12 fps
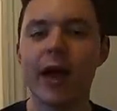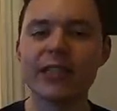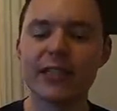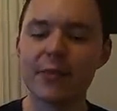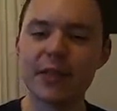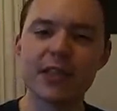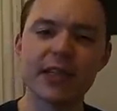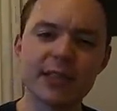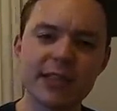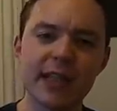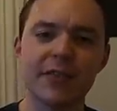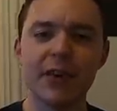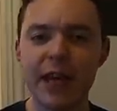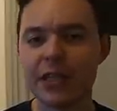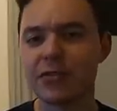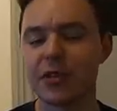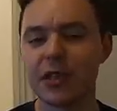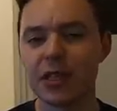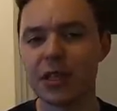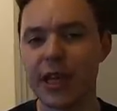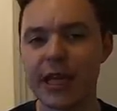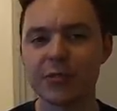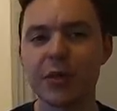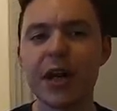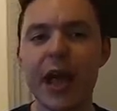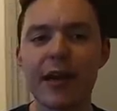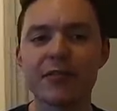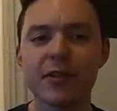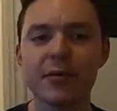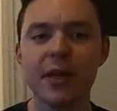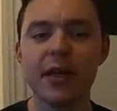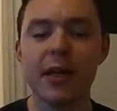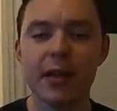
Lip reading: And something to consider for later on this year is we're going to have to